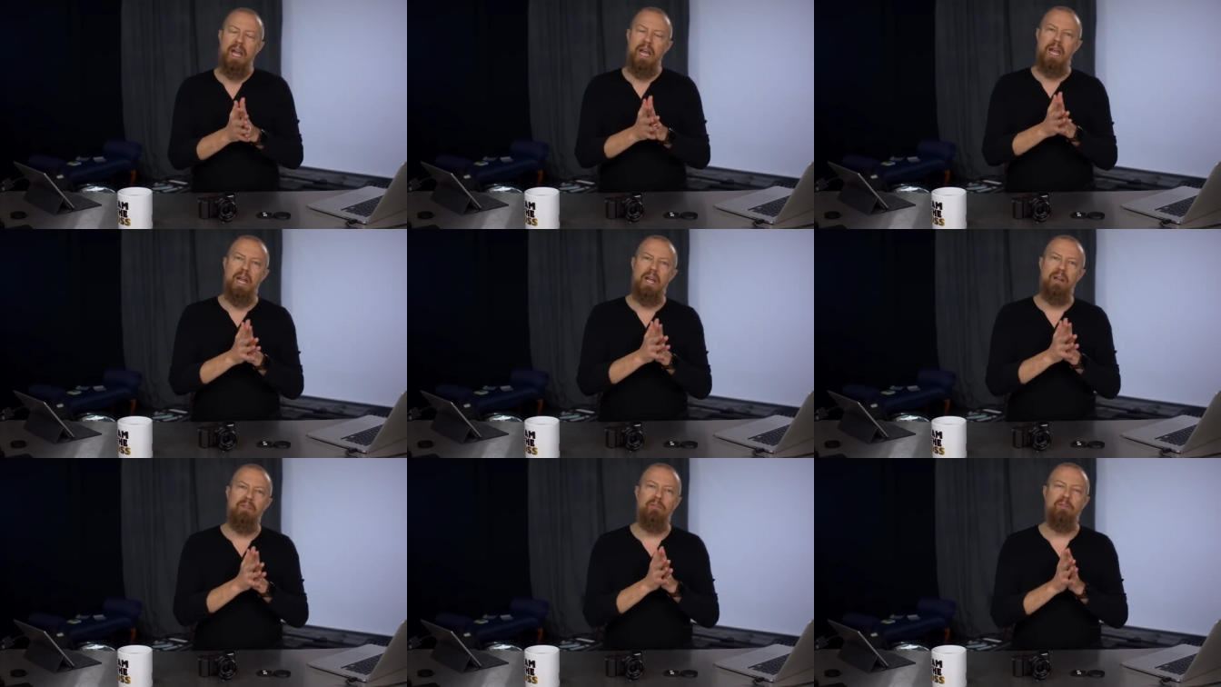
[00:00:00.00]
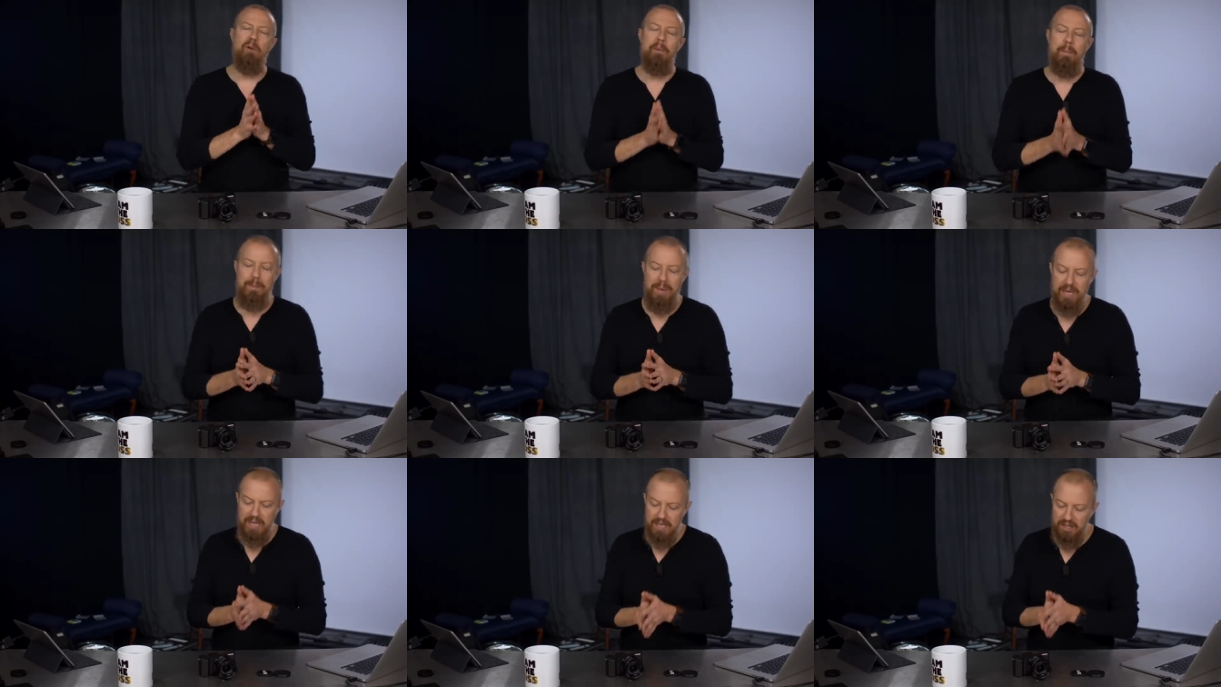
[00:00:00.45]
And for
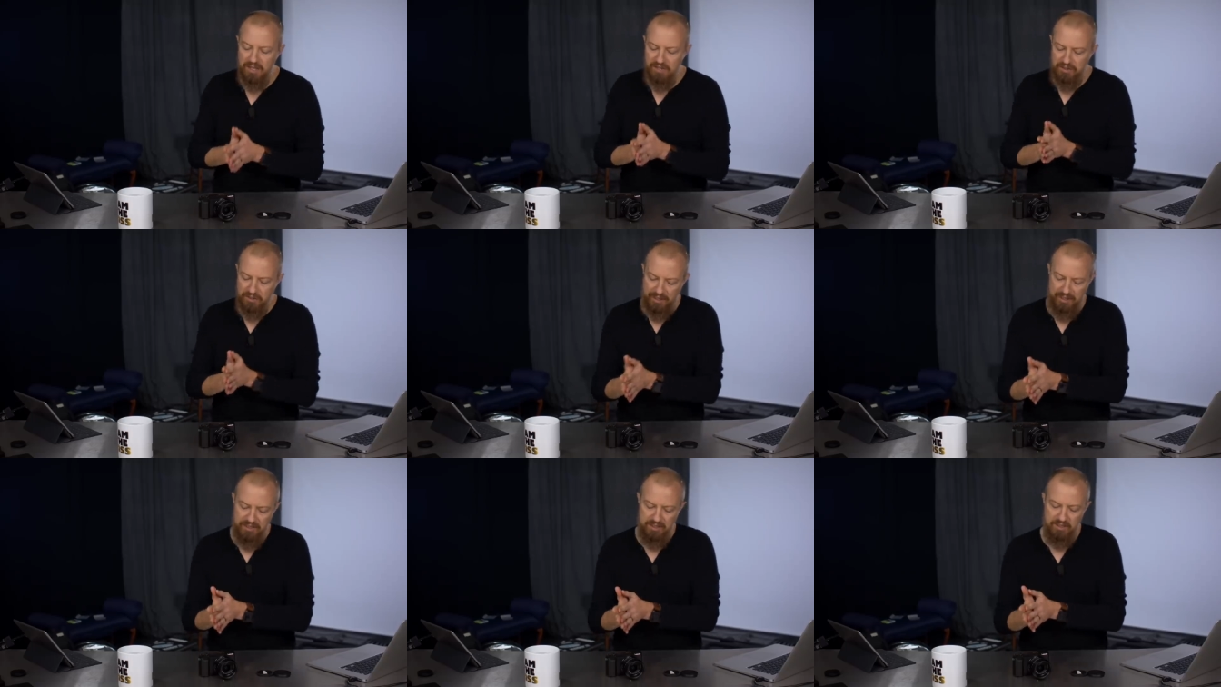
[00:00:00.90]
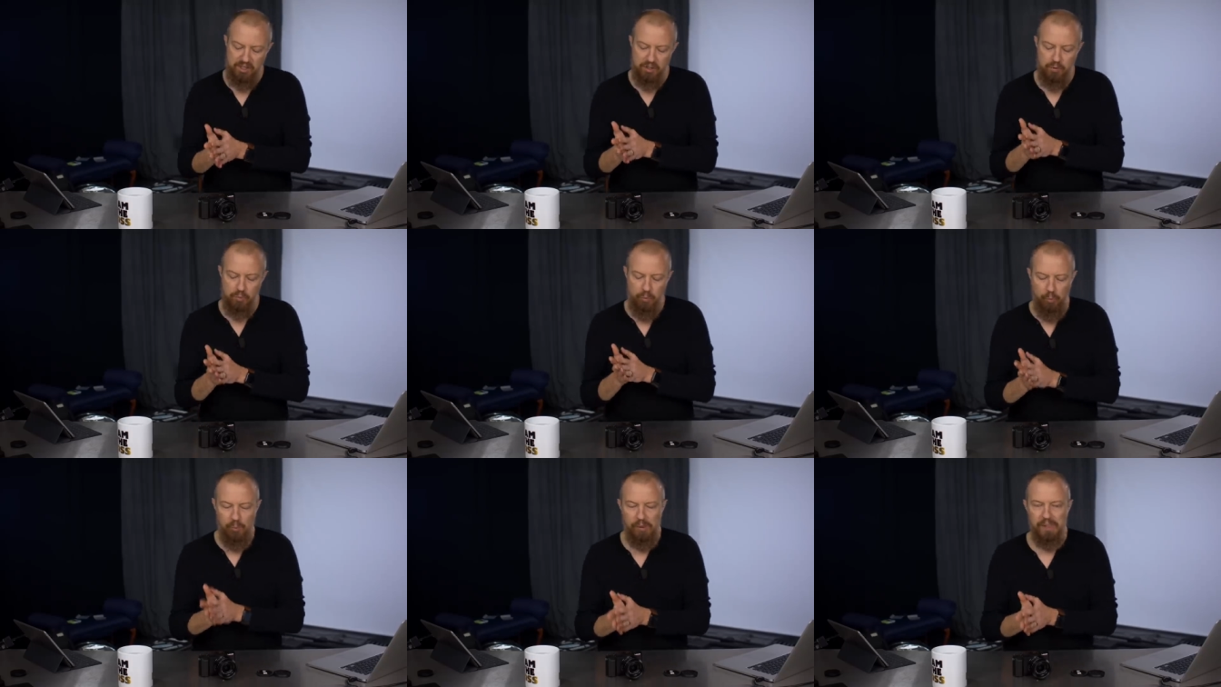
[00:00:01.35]
me, this lens
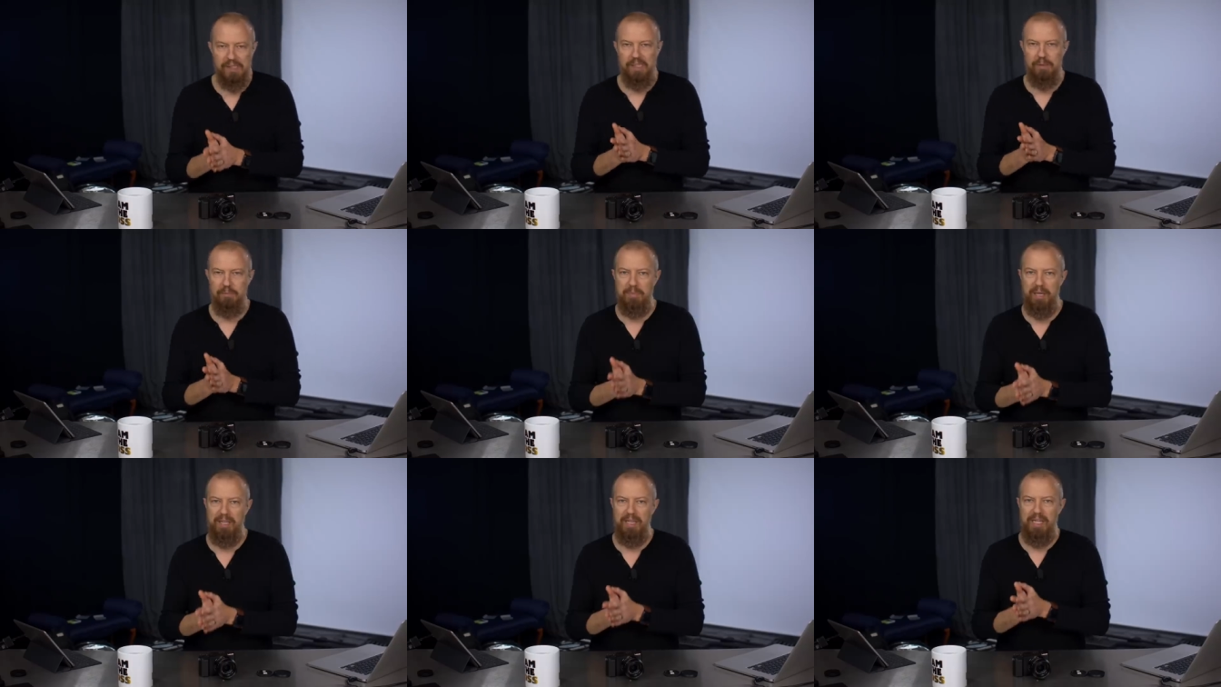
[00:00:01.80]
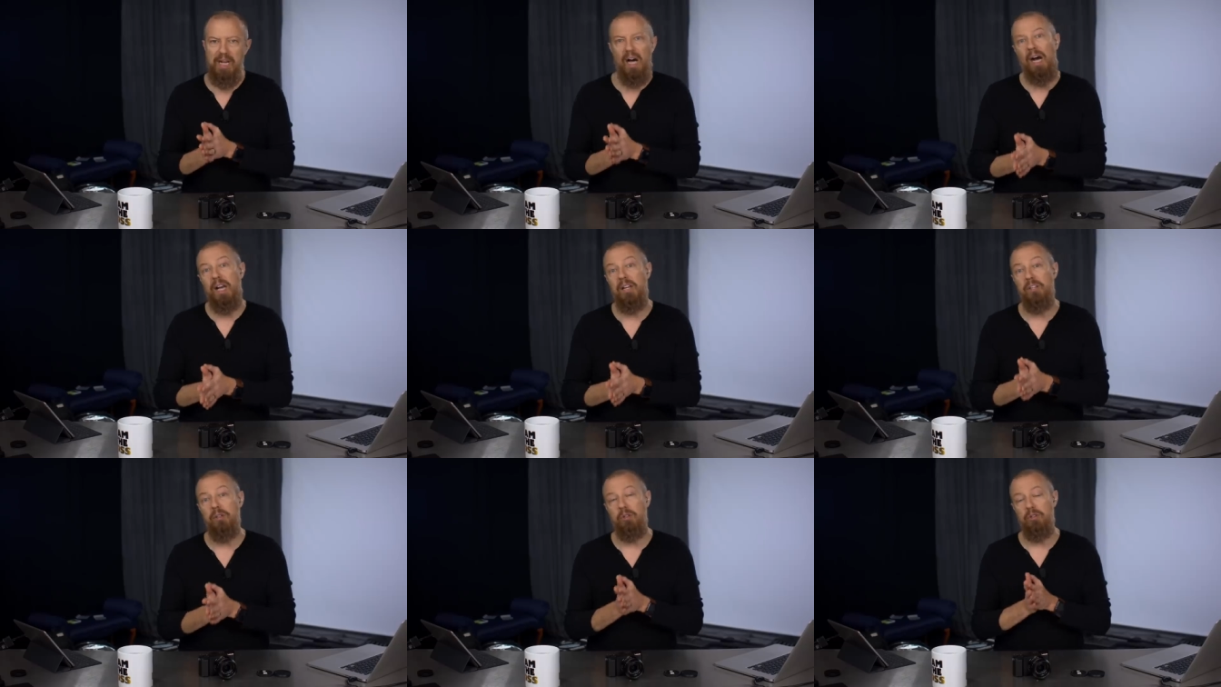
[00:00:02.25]
has really been the
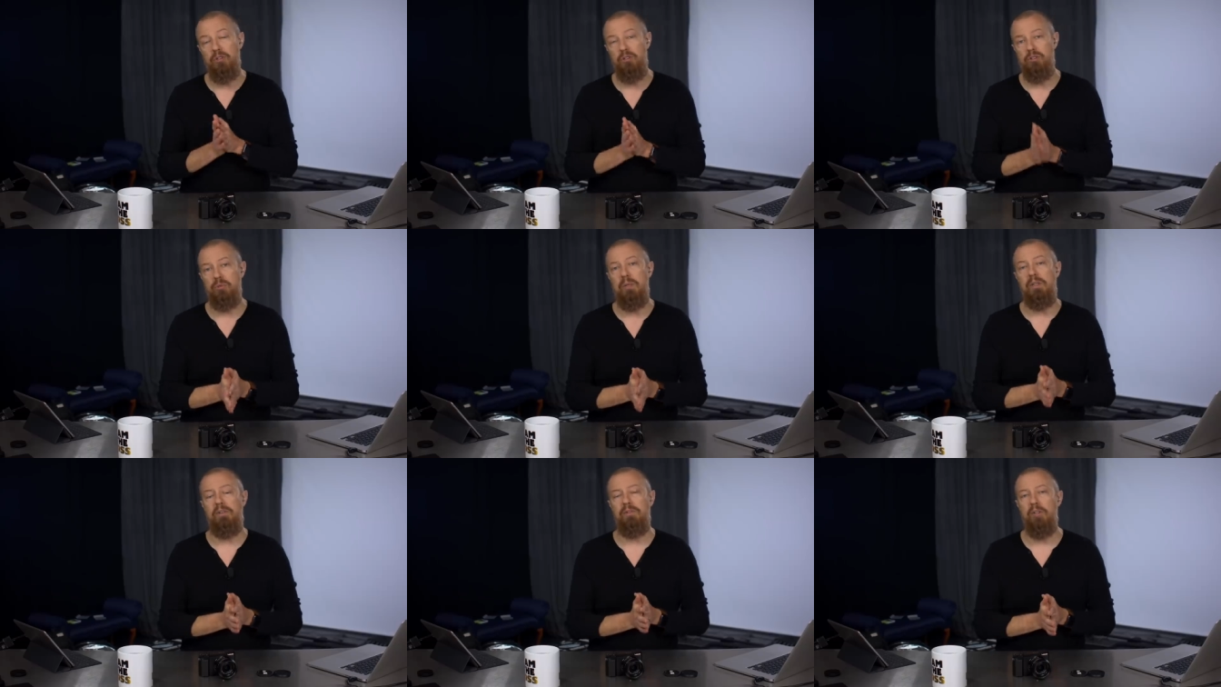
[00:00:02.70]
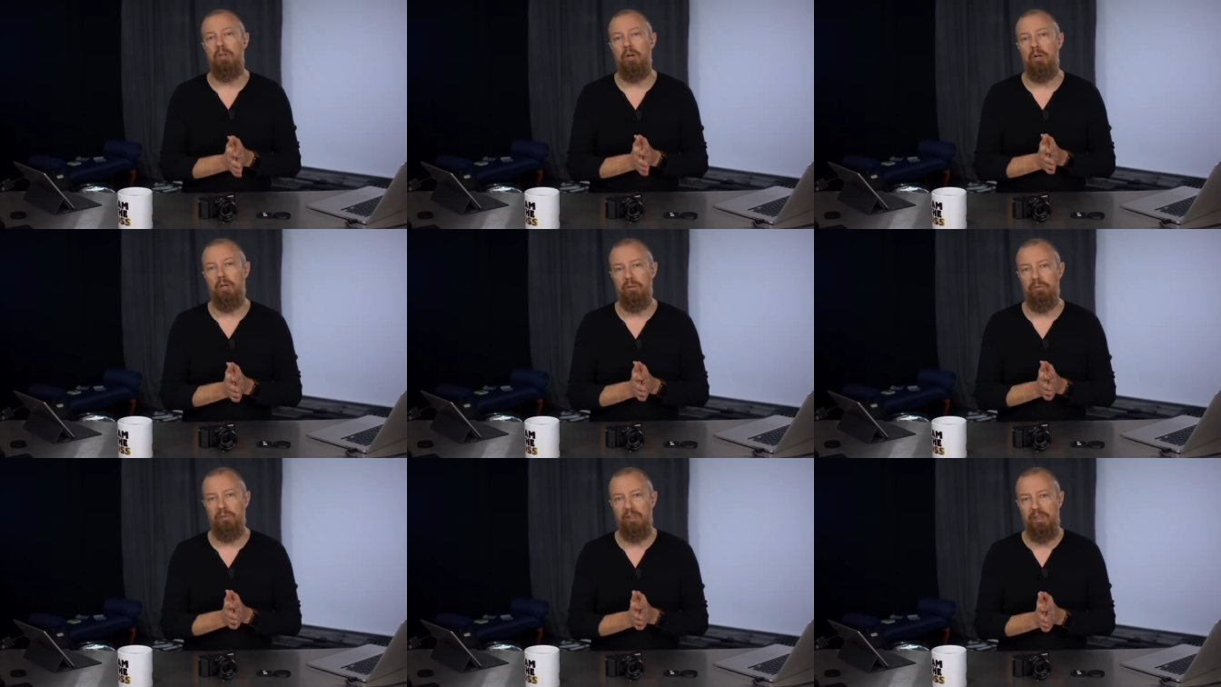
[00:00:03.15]
ideal street
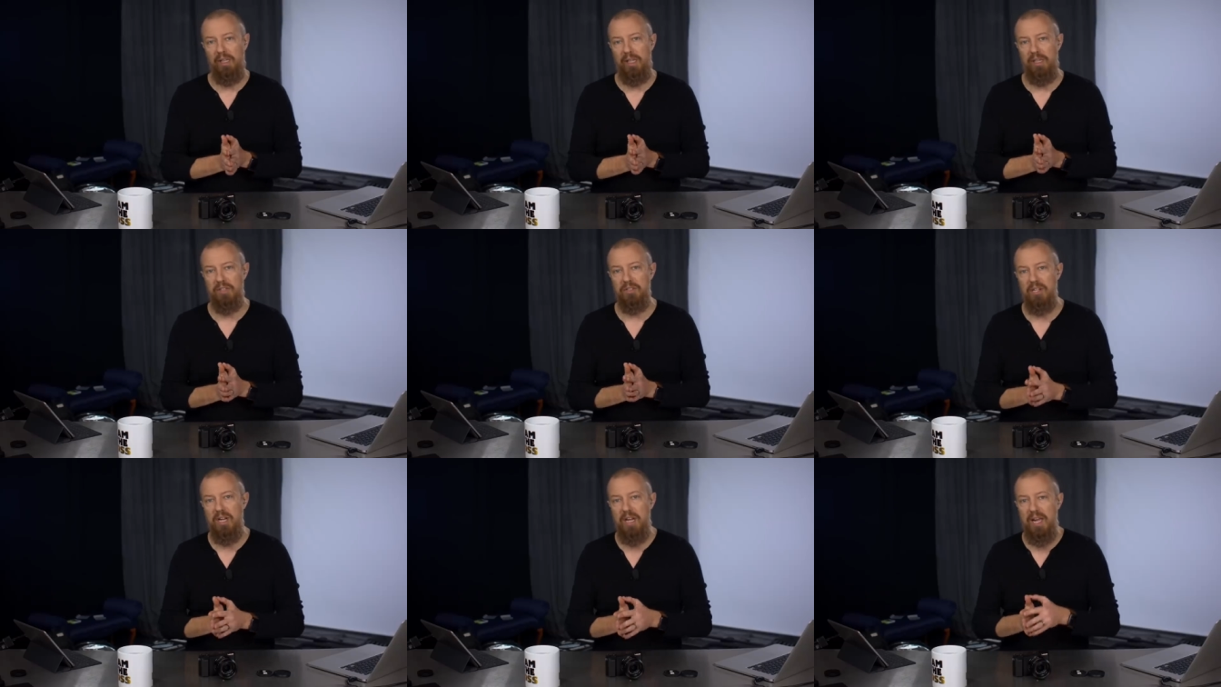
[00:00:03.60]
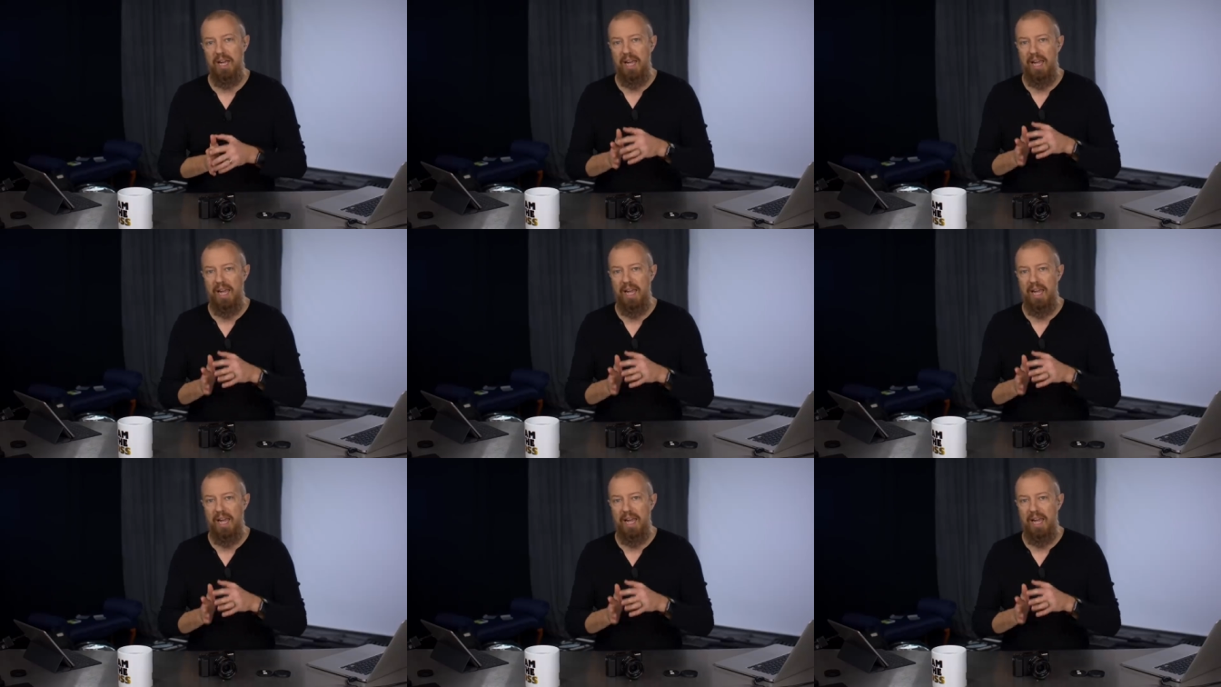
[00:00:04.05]
photography lens.